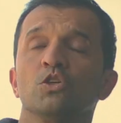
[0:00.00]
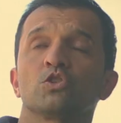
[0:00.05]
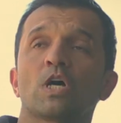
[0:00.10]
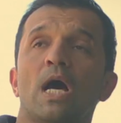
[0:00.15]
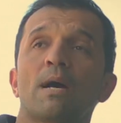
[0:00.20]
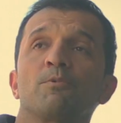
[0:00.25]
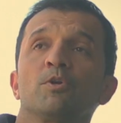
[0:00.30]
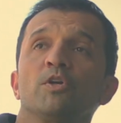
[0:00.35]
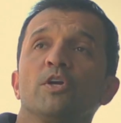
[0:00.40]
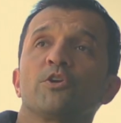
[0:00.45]
So
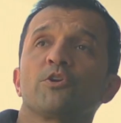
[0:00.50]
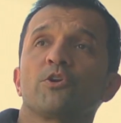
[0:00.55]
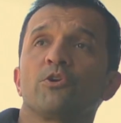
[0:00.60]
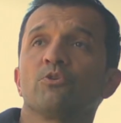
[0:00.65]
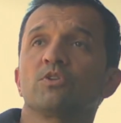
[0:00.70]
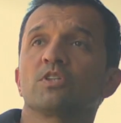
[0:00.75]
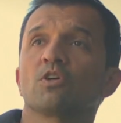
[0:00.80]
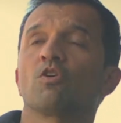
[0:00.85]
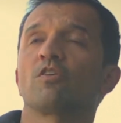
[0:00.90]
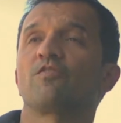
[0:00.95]
I'm going to
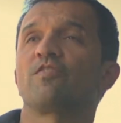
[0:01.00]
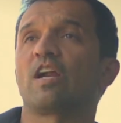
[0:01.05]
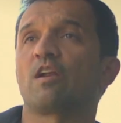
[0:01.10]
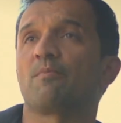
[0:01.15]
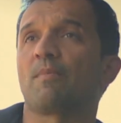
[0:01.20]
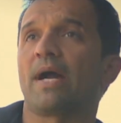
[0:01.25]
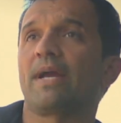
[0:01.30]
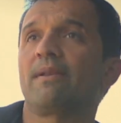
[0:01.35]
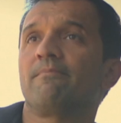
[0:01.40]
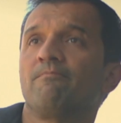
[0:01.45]
introduce a good friend
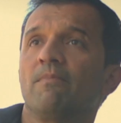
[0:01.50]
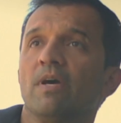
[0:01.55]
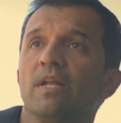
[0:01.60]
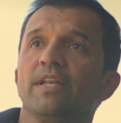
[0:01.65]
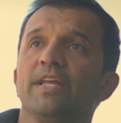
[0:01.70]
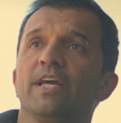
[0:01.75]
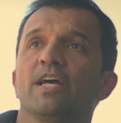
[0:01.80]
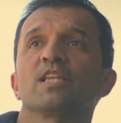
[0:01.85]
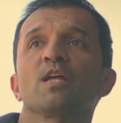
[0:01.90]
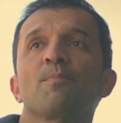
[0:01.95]
of mine,
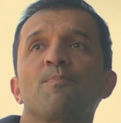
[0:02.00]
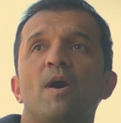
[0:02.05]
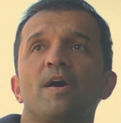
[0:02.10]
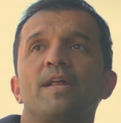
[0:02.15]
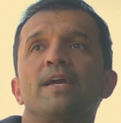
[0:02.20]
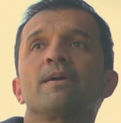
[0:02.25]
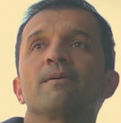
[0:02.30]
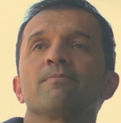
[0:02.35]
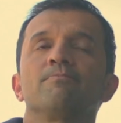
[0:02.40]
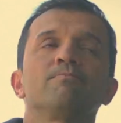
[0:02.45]
Niyanta Parekh.